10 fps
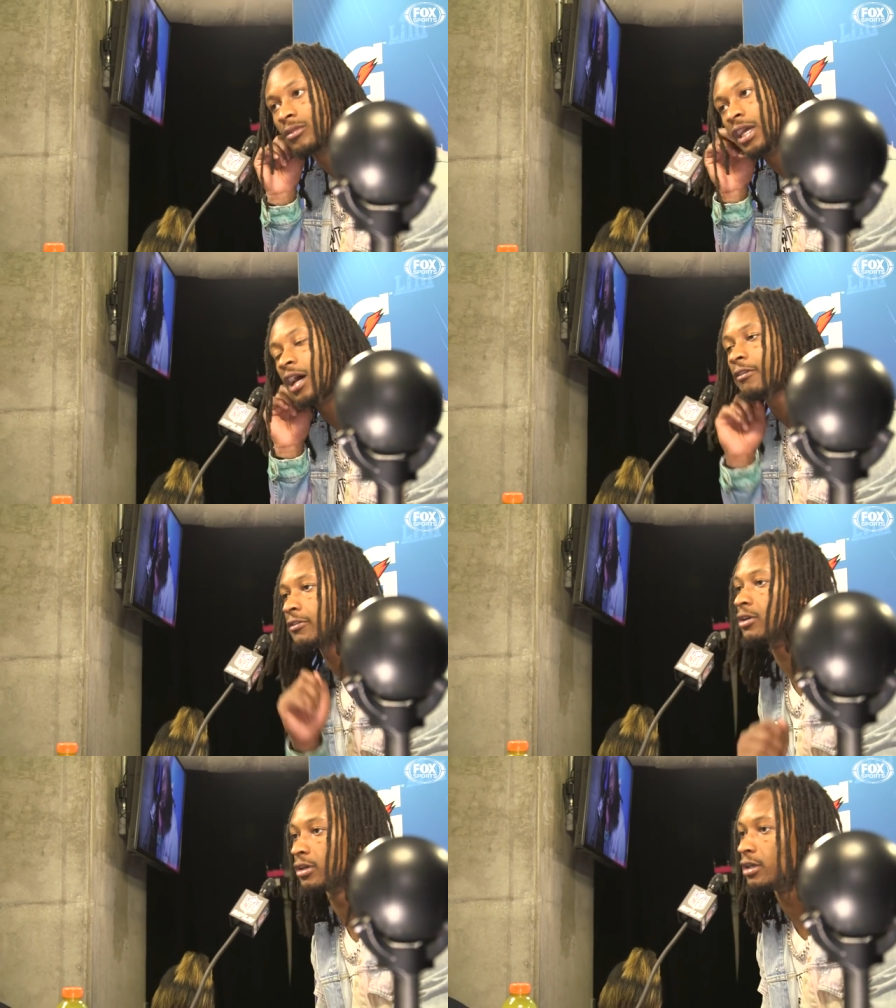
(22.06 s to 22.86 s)
Yeah, I
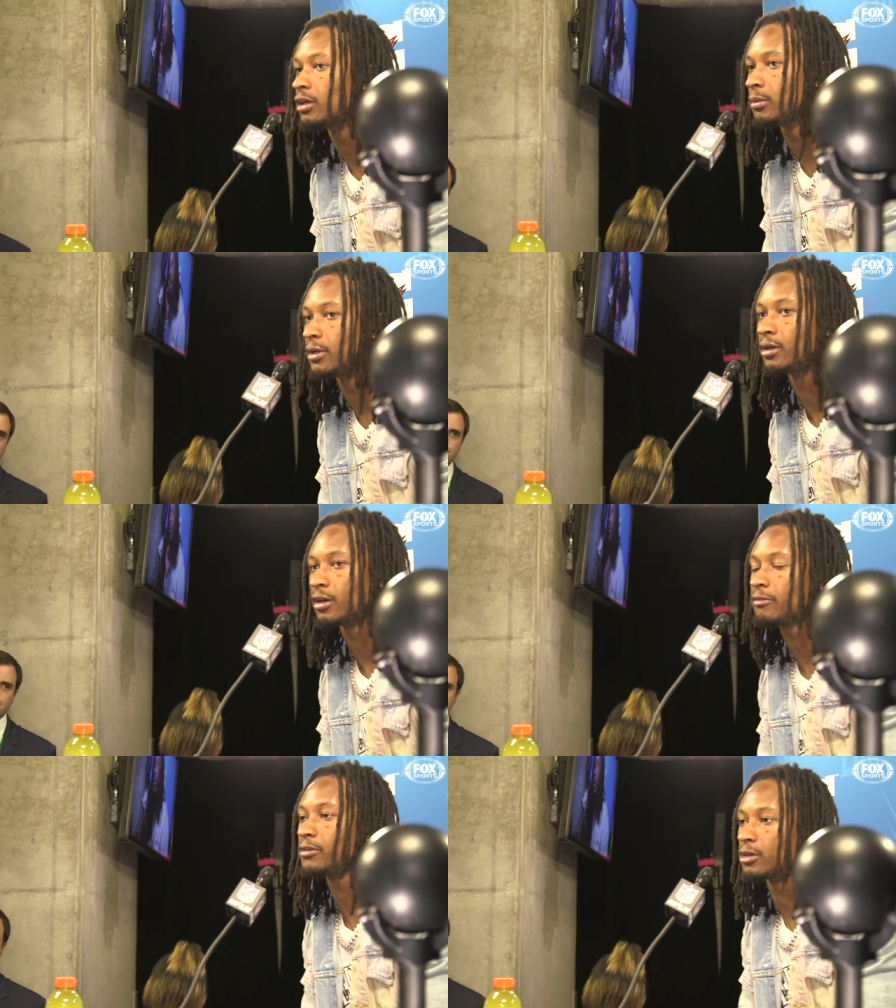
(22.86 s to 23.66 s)
feel good,
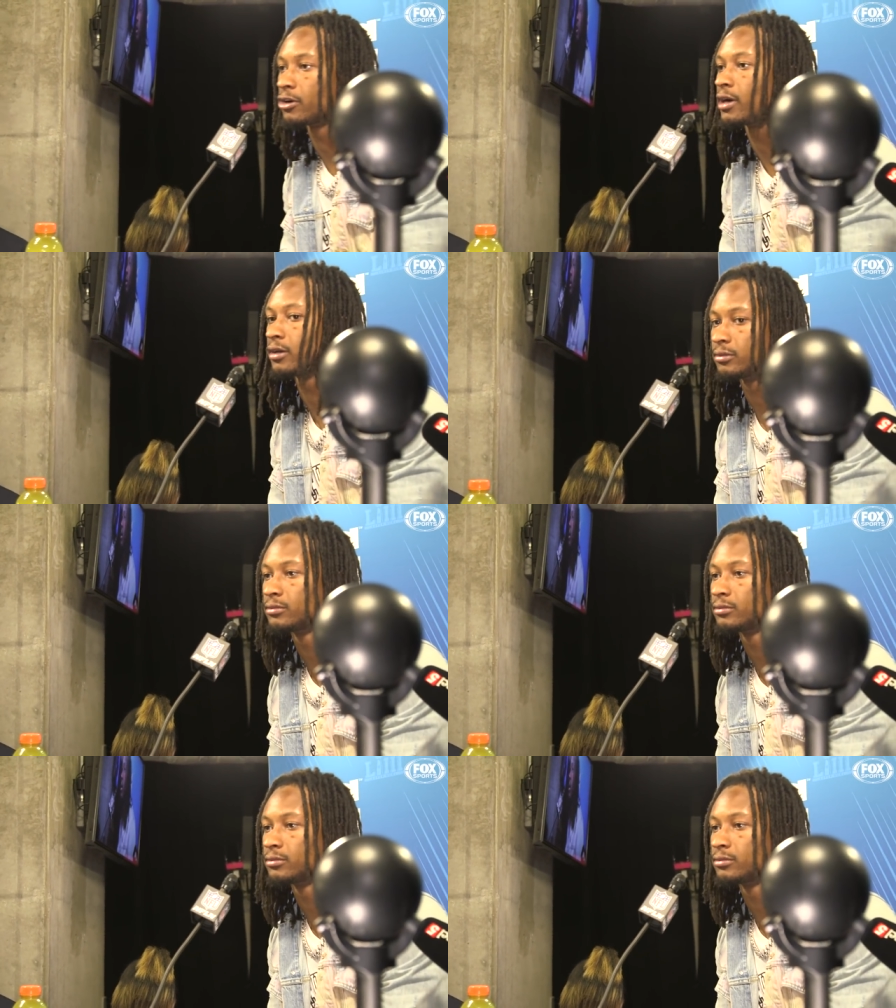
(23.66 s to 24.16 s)
man. I feel great.